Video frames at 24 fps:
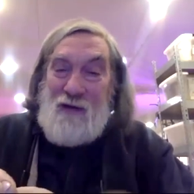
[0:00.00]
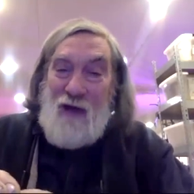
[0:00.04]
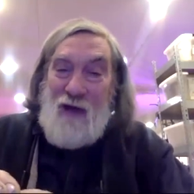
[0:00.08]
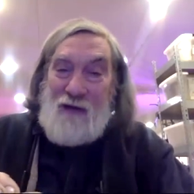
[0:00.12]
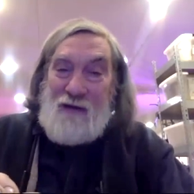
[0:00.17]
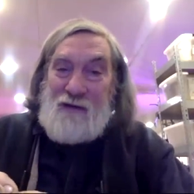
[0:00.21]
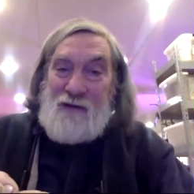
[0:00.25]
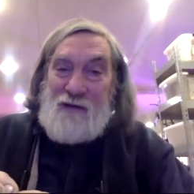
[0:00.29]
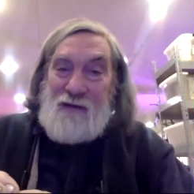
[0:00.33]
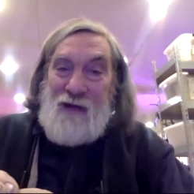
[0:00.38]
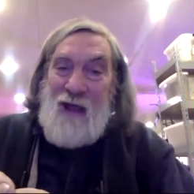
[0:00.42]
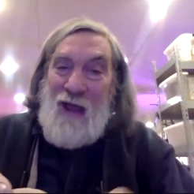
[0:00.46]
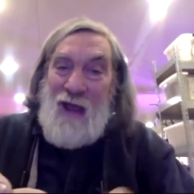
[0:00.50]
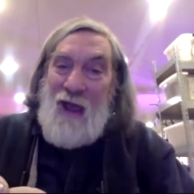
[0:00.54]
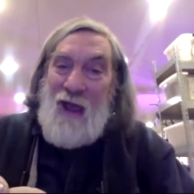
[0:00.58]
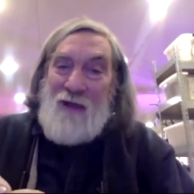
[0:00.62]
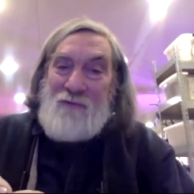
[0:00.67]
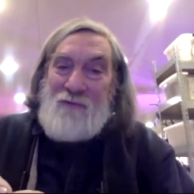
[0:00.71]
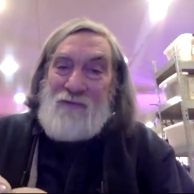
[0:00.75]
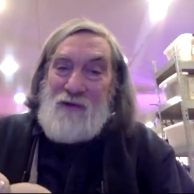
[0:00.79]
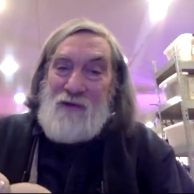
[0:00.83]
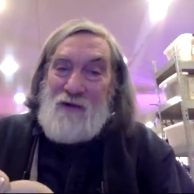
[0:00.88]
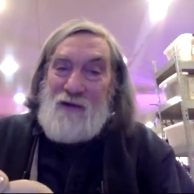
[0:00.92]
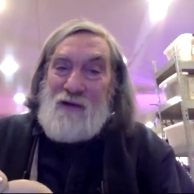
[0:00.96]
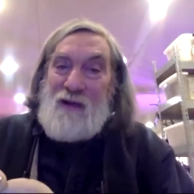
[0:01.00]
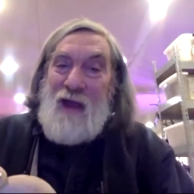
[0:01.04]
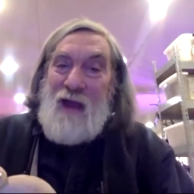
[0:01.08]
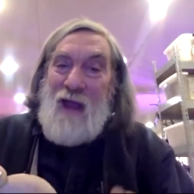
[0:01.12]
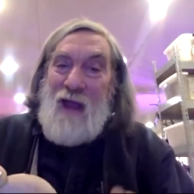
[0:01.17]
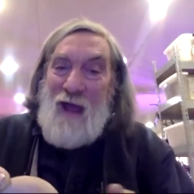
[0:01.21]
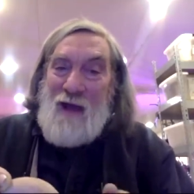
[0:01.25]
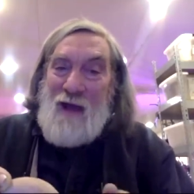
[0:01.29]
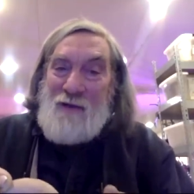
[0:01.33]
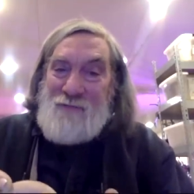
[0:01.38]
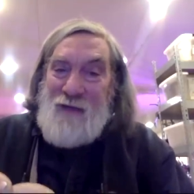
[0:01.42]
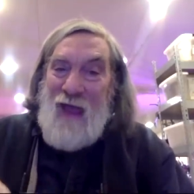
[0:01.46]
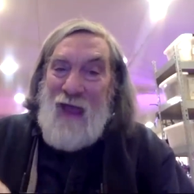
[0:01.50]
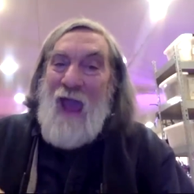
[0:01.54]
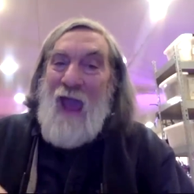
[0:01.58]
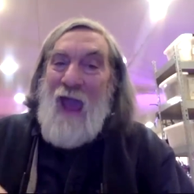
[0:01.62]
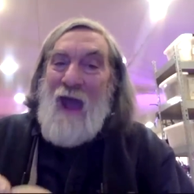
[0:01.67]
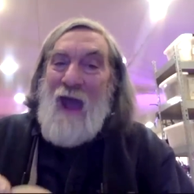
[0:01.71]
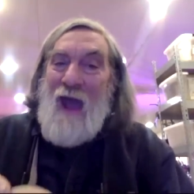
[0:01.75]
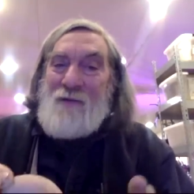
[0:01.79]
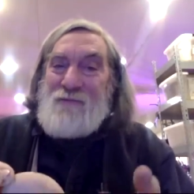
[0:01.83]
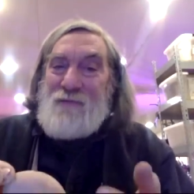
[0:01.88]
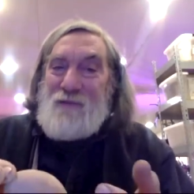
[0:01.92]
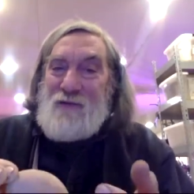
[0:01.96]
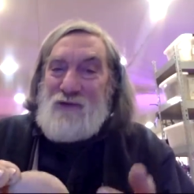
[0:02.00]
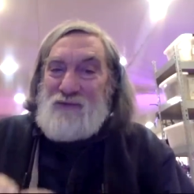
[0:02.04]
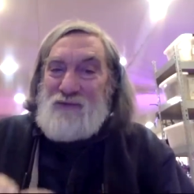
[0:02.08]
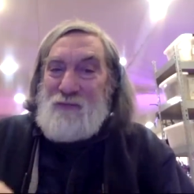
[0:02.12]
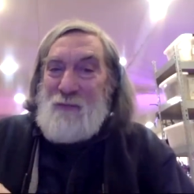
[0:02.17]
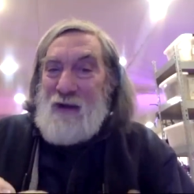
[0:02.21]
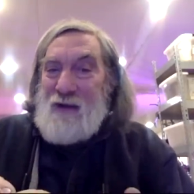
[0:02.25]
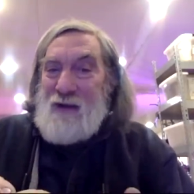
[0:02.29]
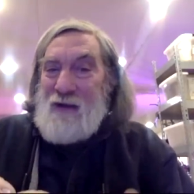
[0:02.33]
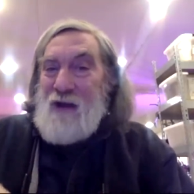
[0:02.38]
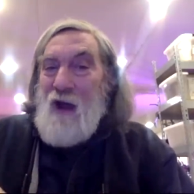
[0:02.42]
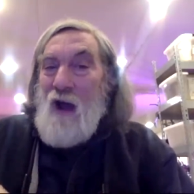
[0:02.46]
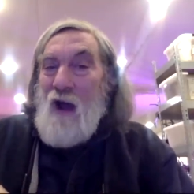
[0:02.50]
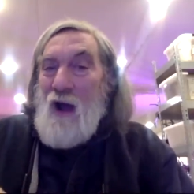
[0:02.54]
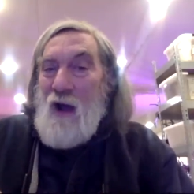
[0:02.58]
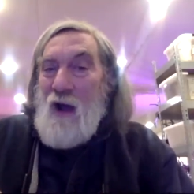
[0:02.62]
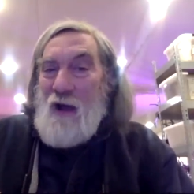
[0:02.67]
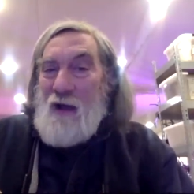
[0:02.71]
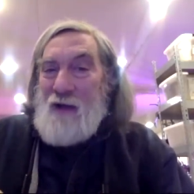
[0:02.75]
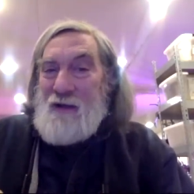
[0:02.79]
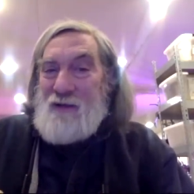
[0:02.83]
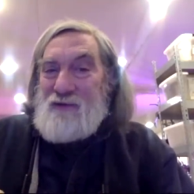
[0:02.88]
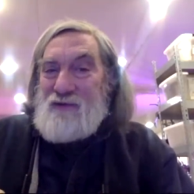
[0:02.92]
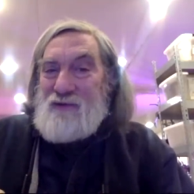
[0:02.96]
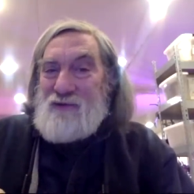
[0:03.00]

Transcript: When you cut it in half, you're going to have half as many